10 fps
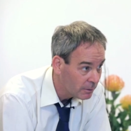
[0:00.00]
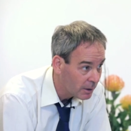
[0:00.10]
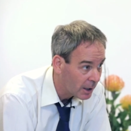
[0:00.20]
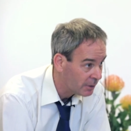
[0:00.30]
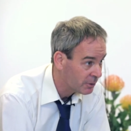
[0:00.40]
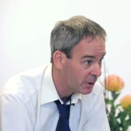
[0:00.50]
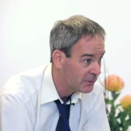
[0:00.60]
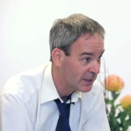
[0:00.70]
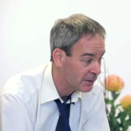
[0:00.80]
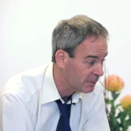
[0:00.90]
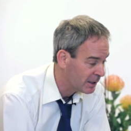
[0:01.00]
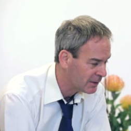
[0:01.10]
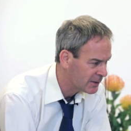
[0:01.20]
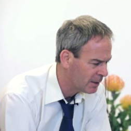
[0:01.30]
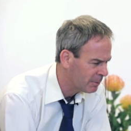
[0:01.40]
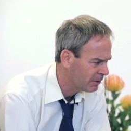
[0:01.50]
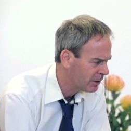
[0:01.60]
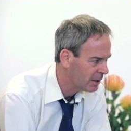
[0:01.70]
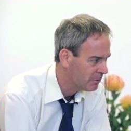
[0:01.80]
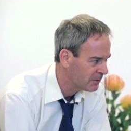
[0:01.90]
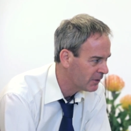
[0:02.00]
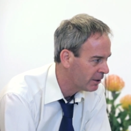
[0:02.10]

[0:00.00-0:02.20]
and contact them. At that time, I think it was via